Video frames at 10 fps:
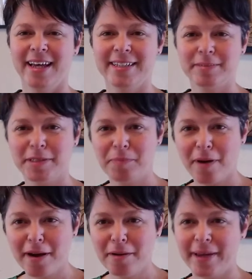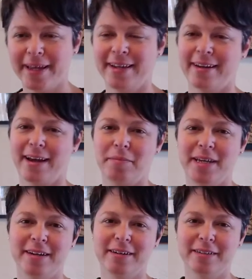It's Miss Barb, and I'm
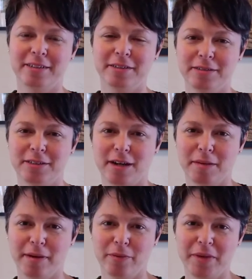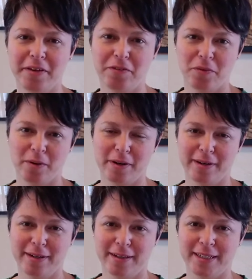here to talk about week
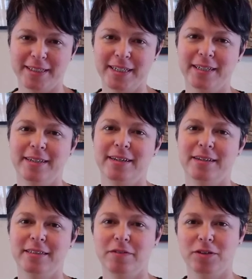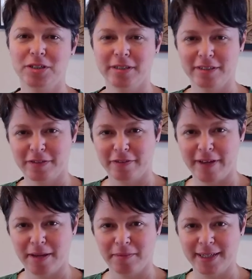four Lenten devotionals for
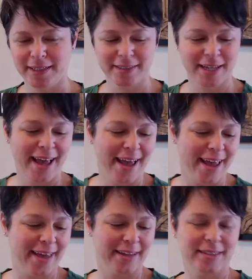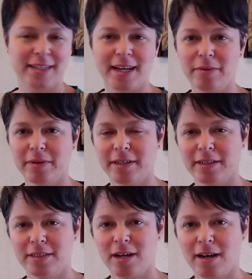families. And today we're going
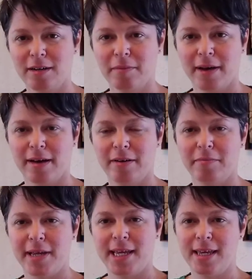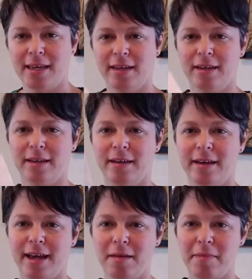to talk about making
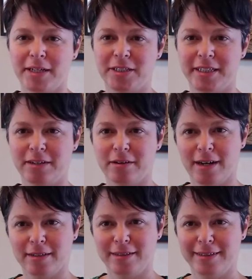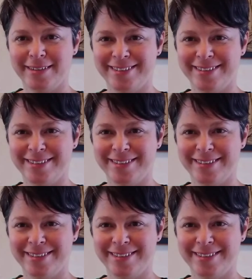a matchstick cross.